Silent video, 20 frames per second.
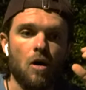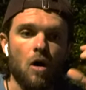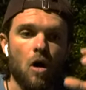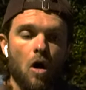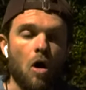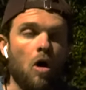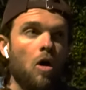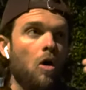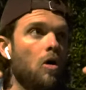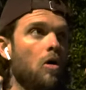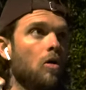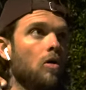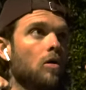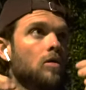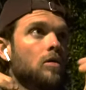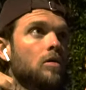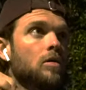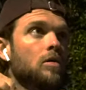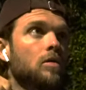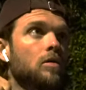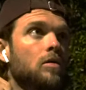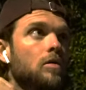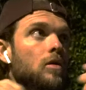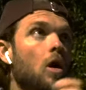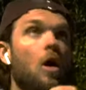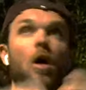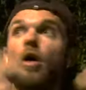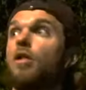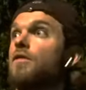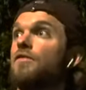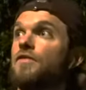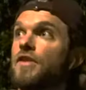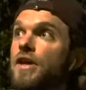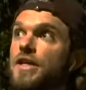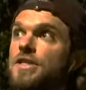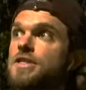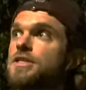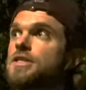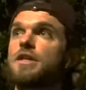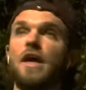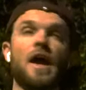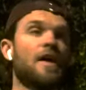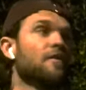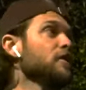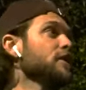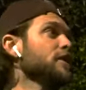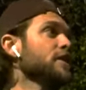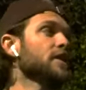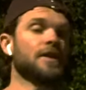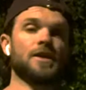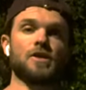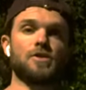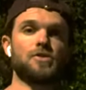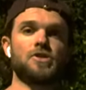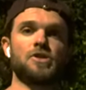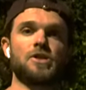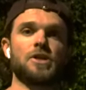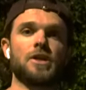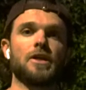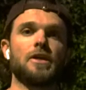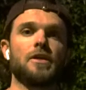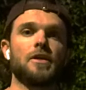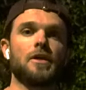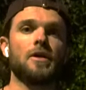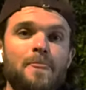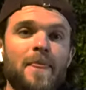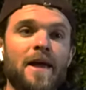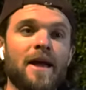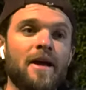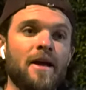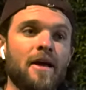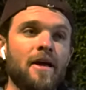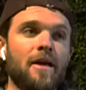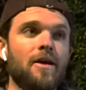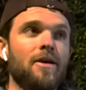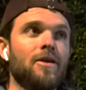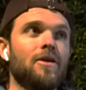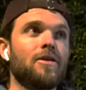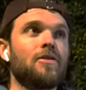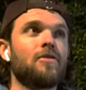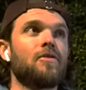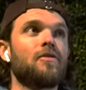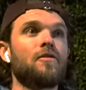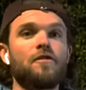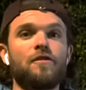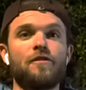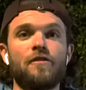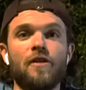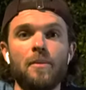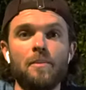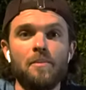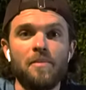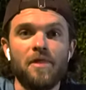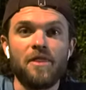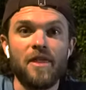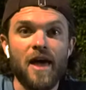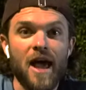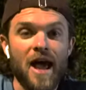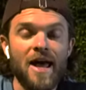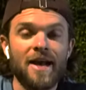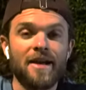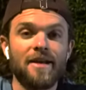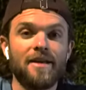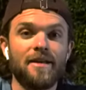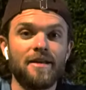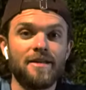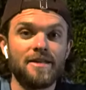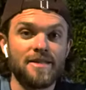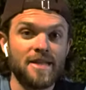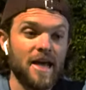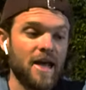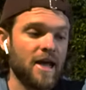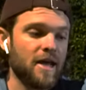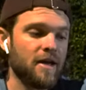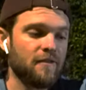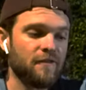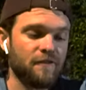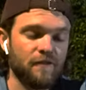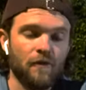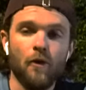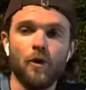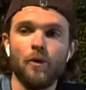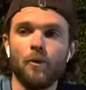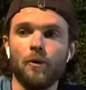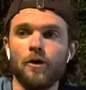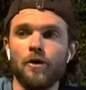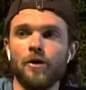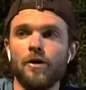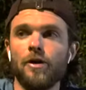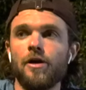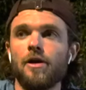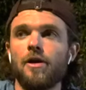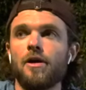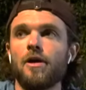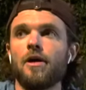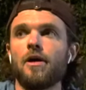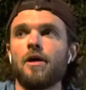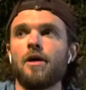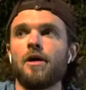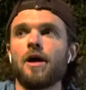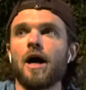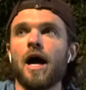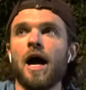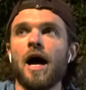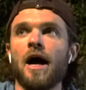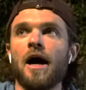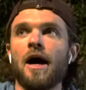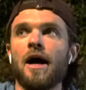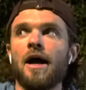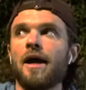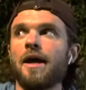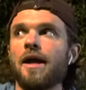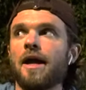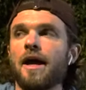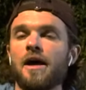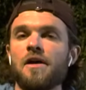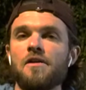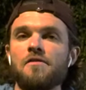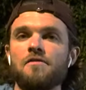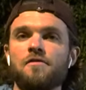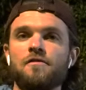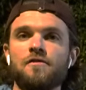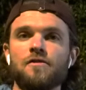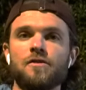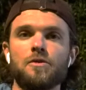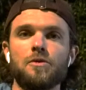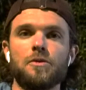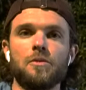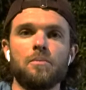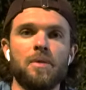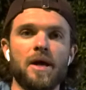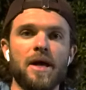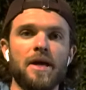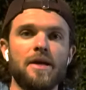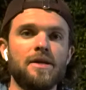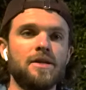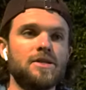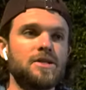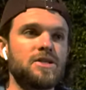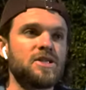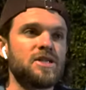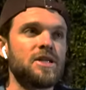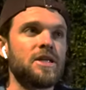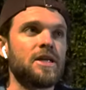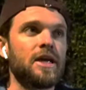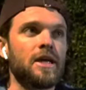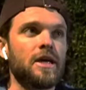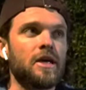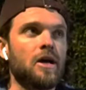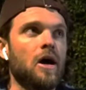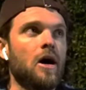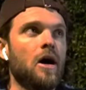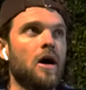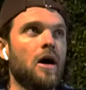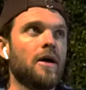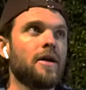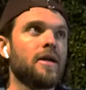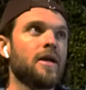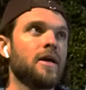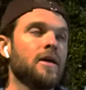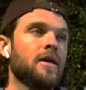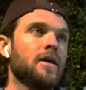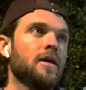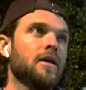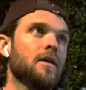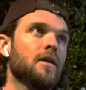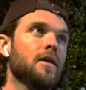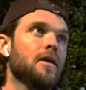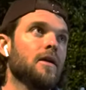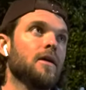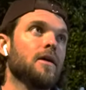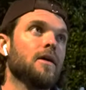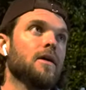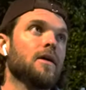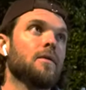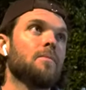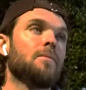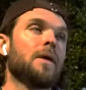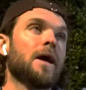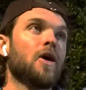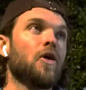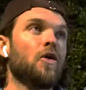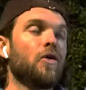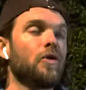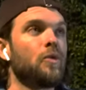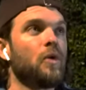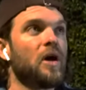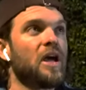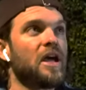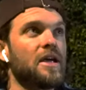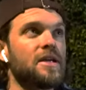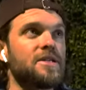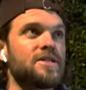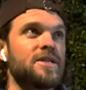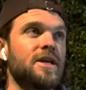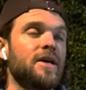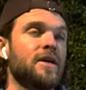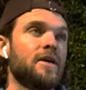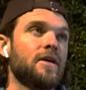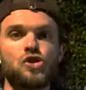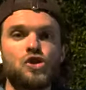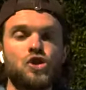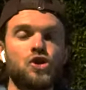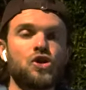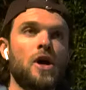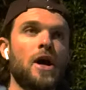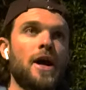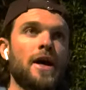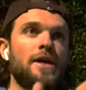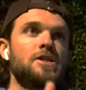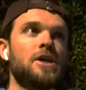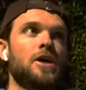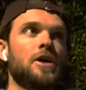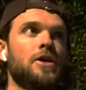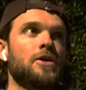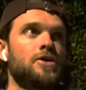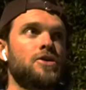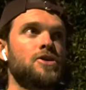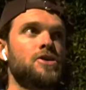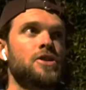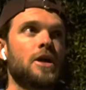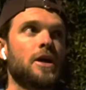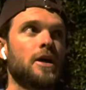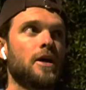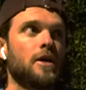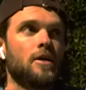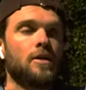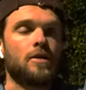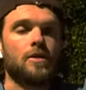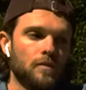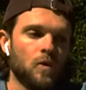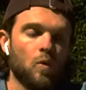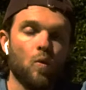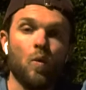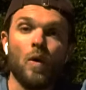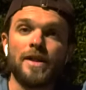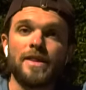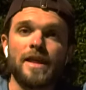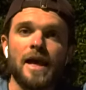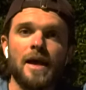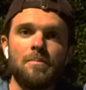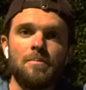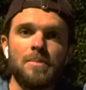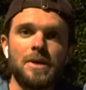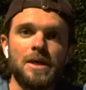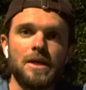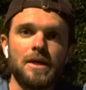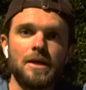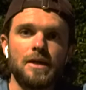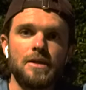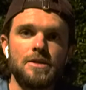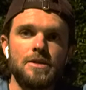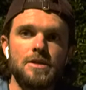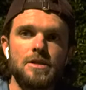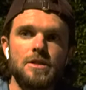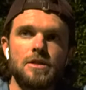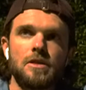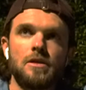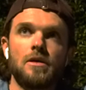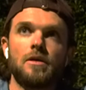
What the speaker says: all of this, everything that you see. And from that day forward, I have been seeking God in my own ways and trying to understand what that means,